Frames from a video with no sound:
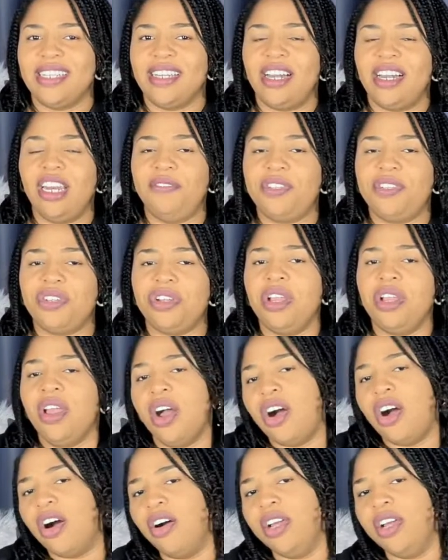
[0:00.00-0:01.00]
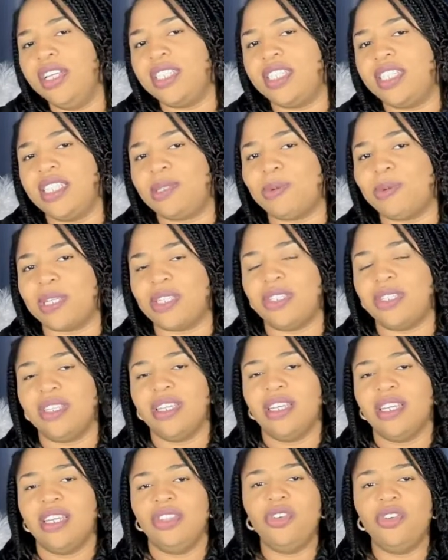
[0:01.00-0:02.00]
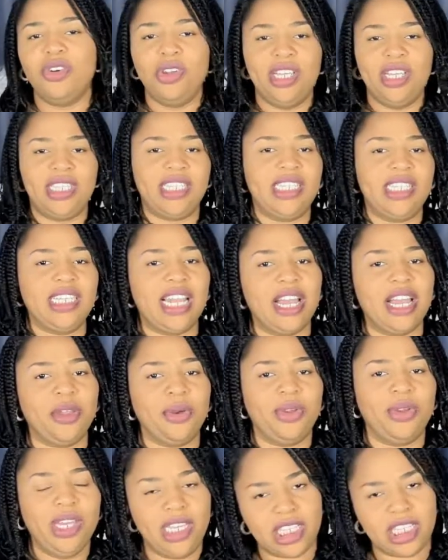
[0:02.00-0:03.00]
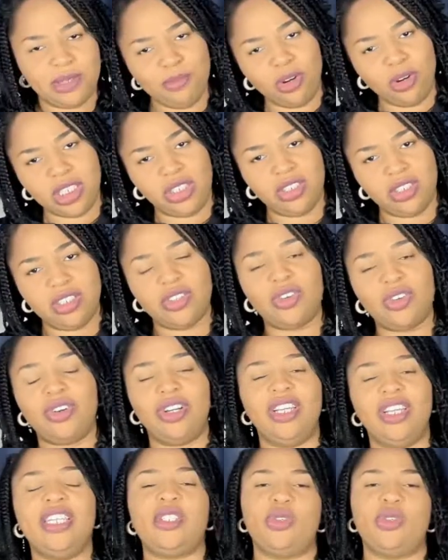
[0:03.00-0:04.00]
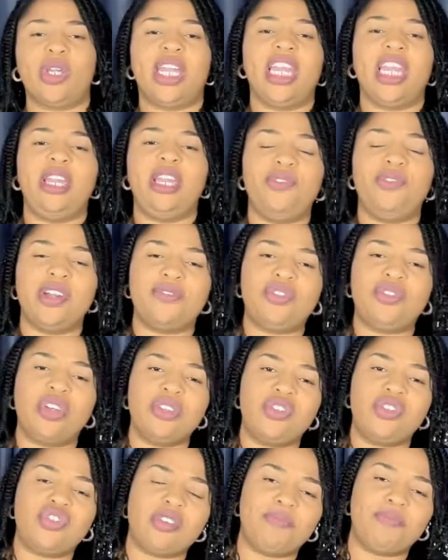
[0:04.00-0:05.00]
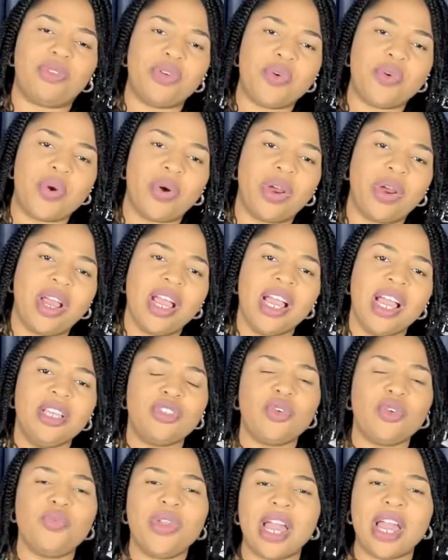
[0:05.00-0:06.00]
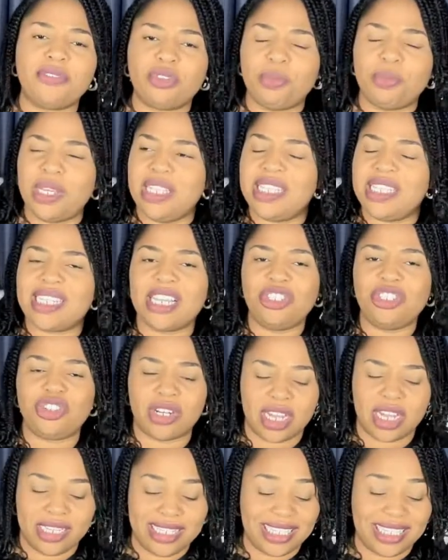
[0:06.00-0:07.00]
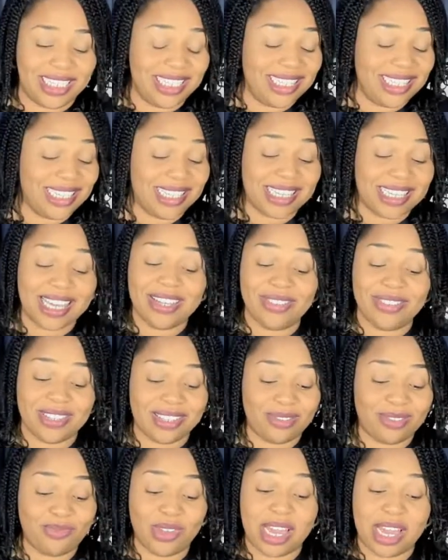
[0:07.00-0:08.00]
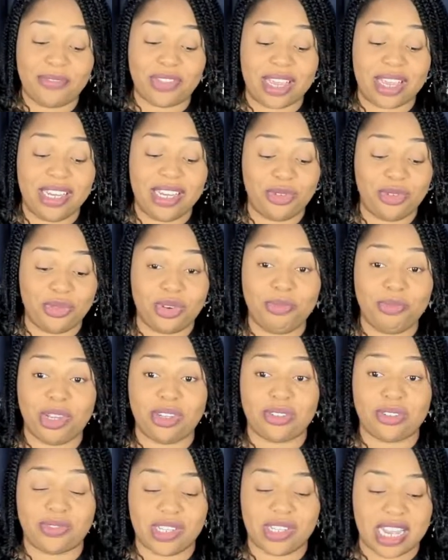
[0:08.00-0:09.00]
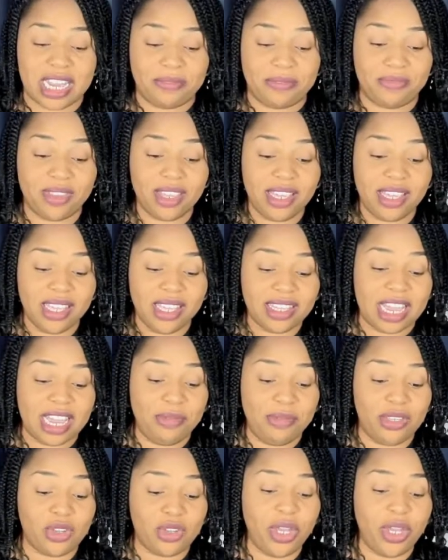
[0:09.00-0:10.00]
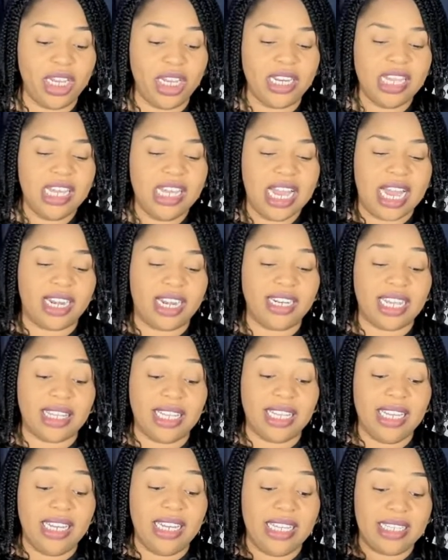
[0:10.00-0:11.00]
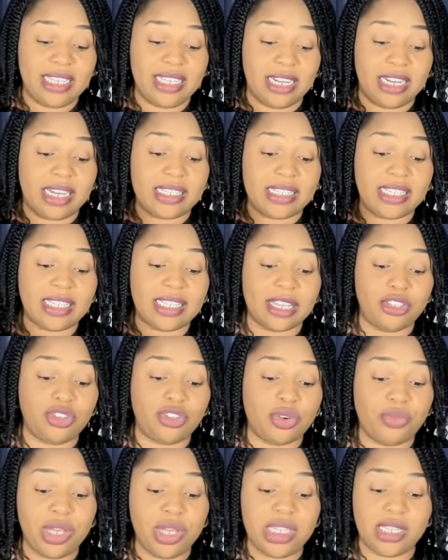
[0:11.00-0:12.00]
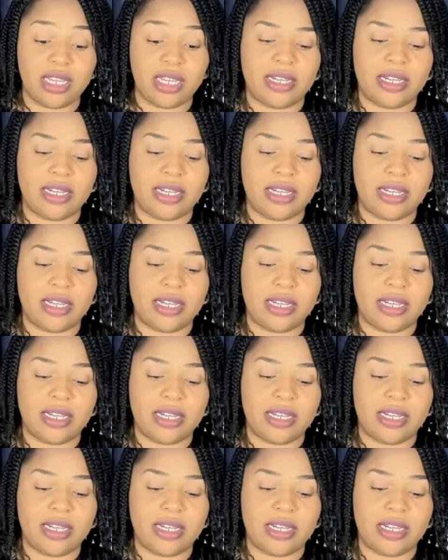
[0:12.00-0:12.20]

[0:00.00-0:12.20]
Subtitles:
All of a sudden, oh, it's this person. No, it's Titilayo. It's okay if you have done something wrong. So we have to be intentional in teaching these skills. I need to run because of time. Time is going. Another thing is sensory